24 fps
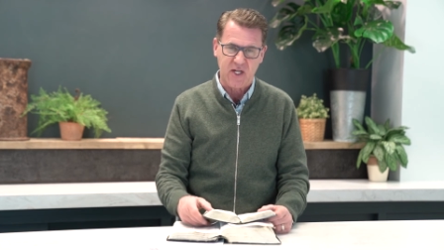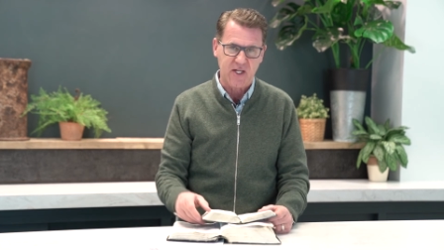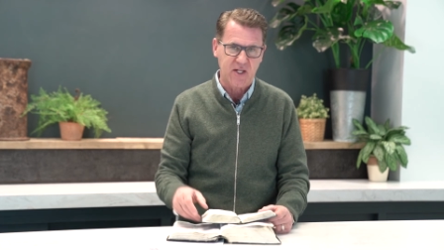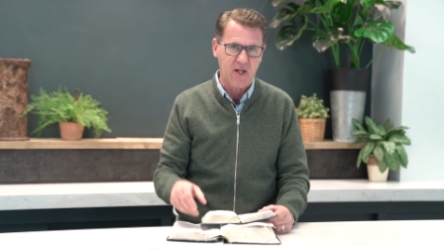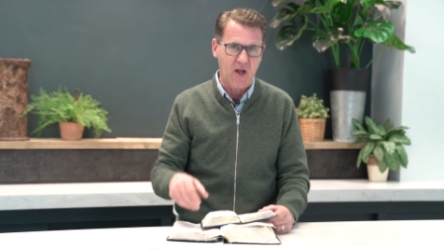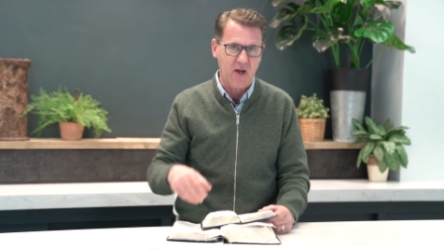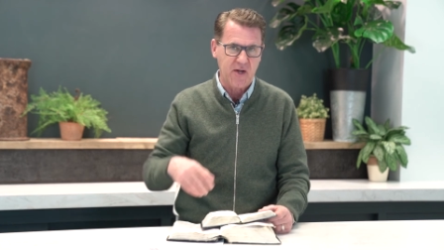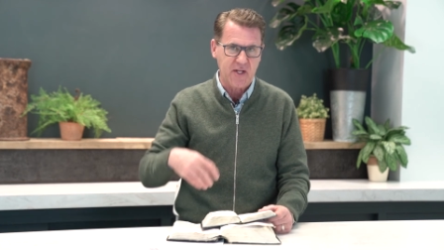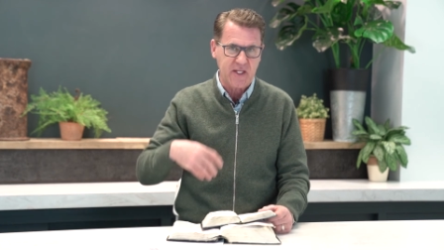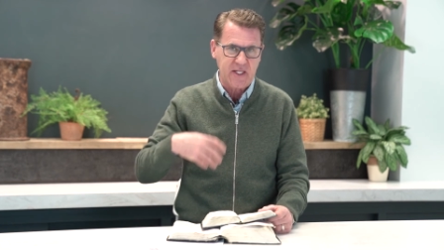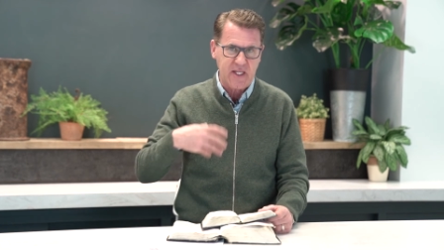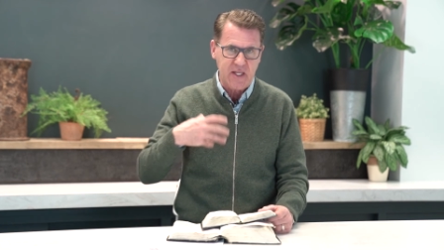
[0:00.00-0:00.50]
I
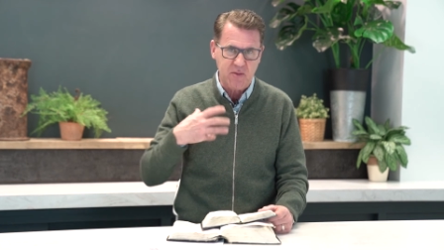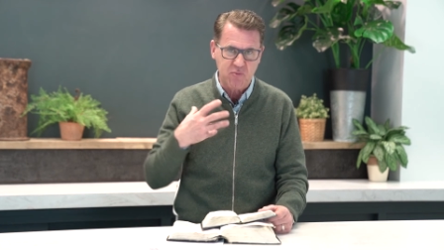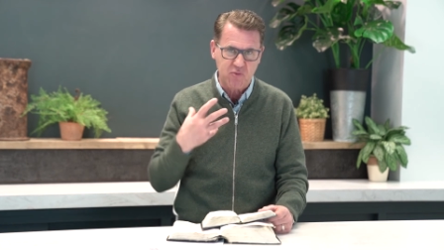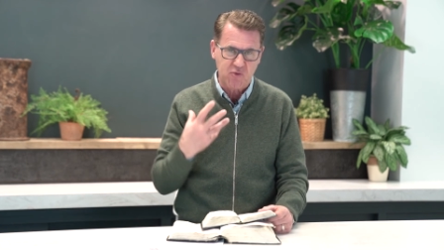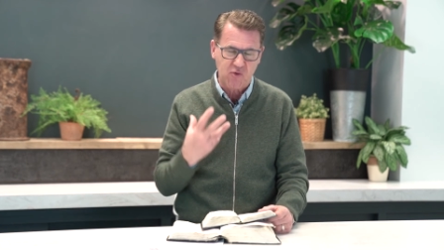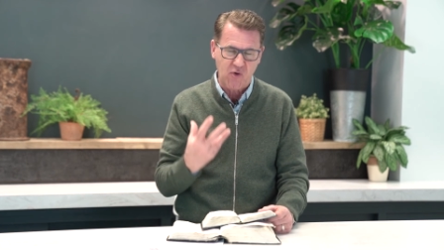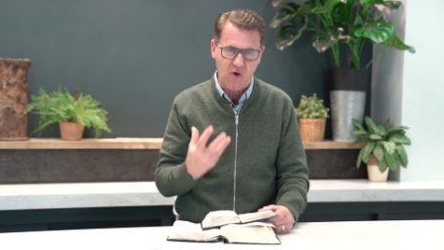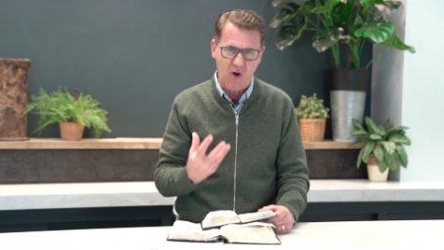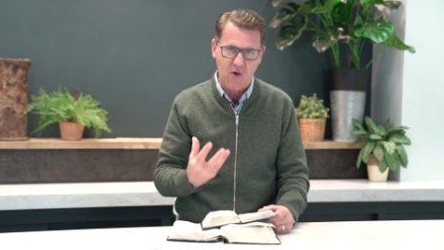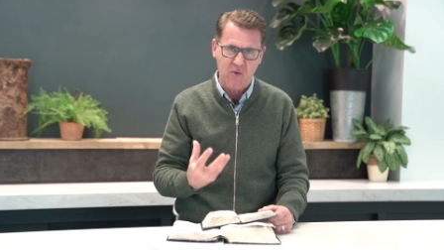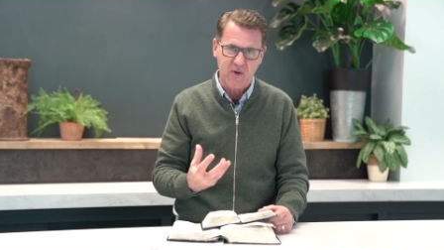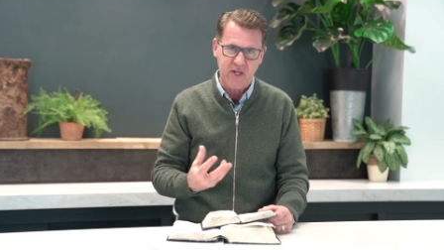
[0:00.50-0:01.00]
kind of keep
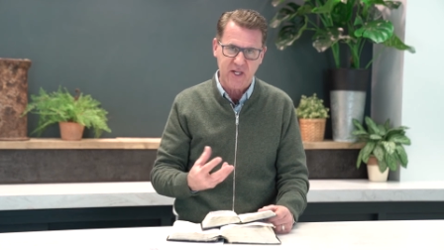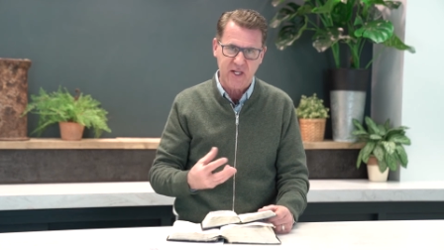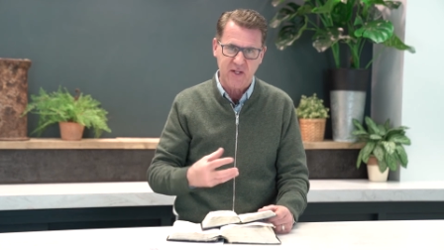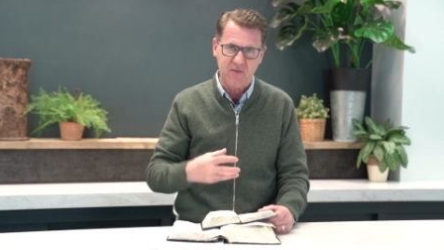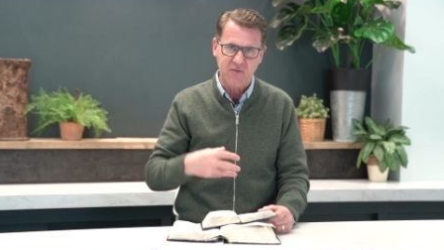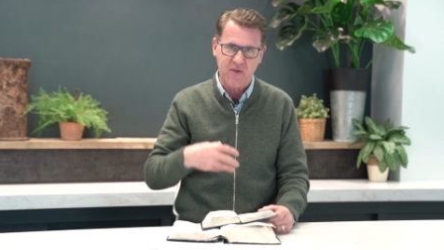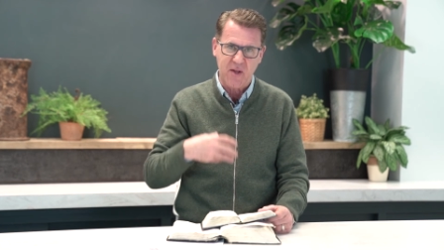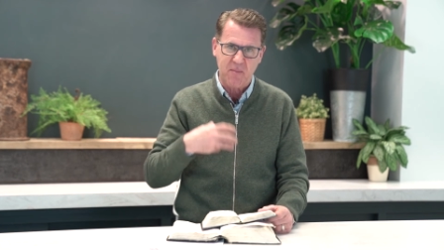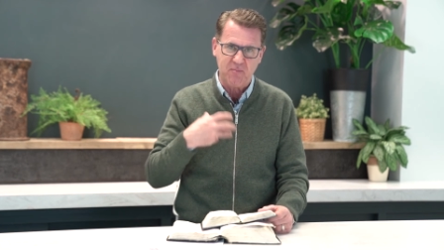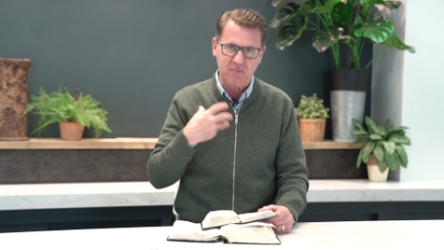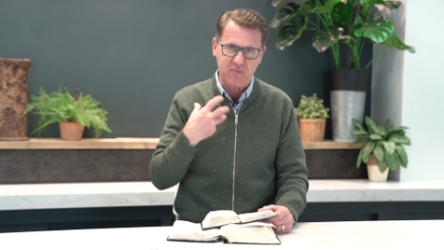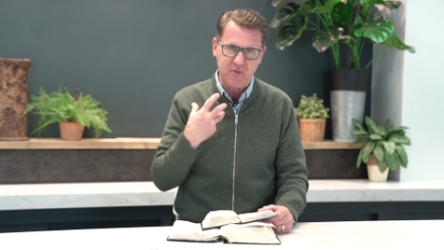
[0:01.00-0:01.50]
growing
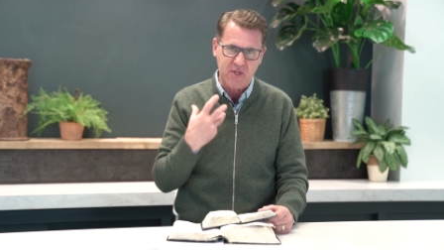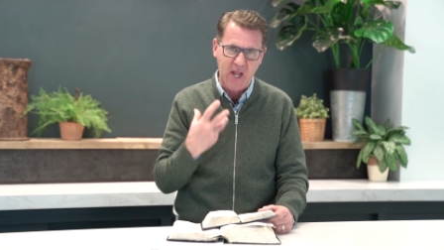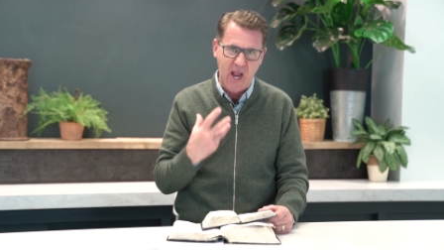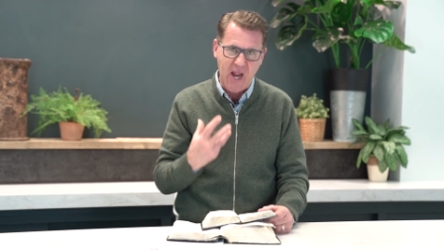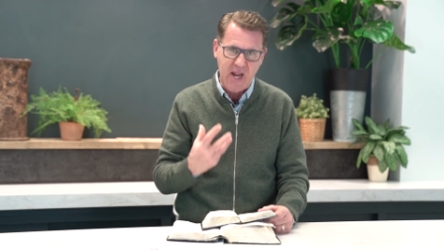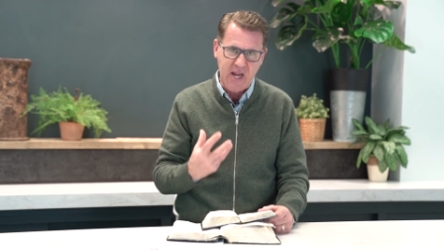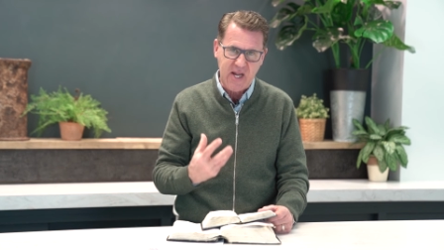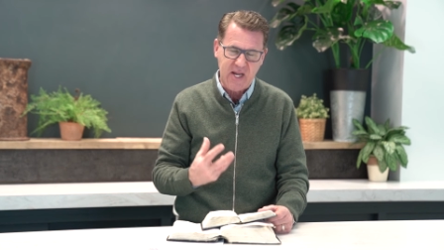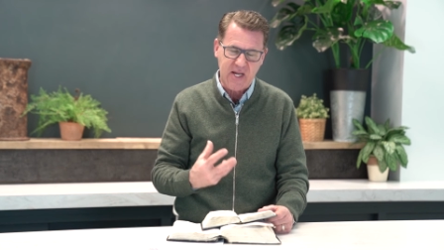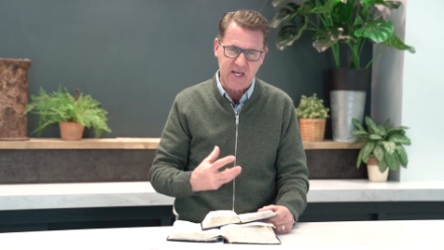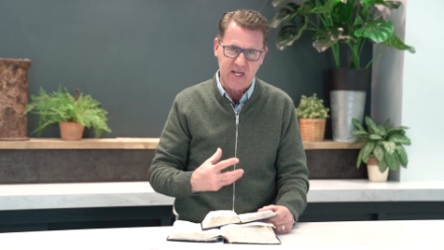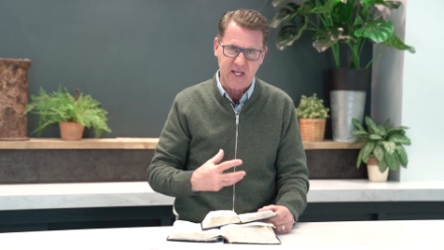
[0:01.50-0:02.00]
in them
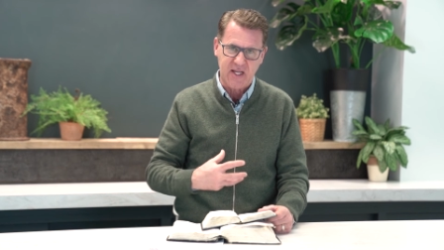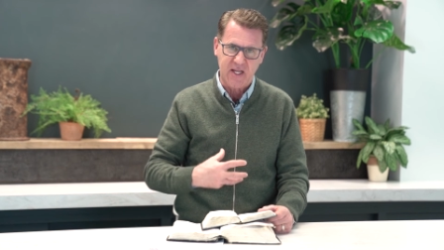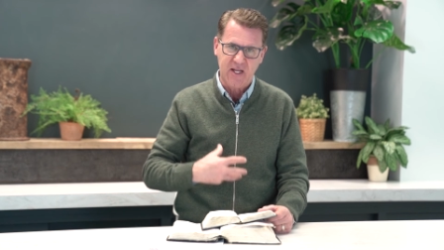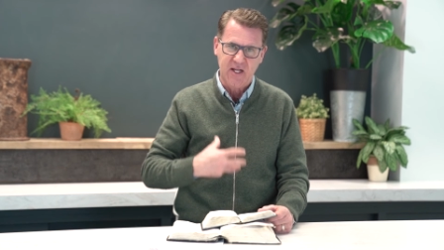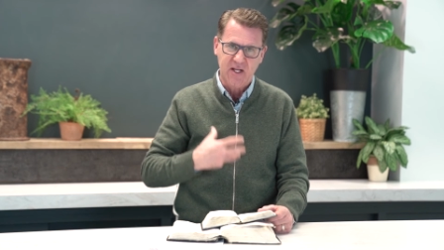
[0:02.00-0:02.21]
daily.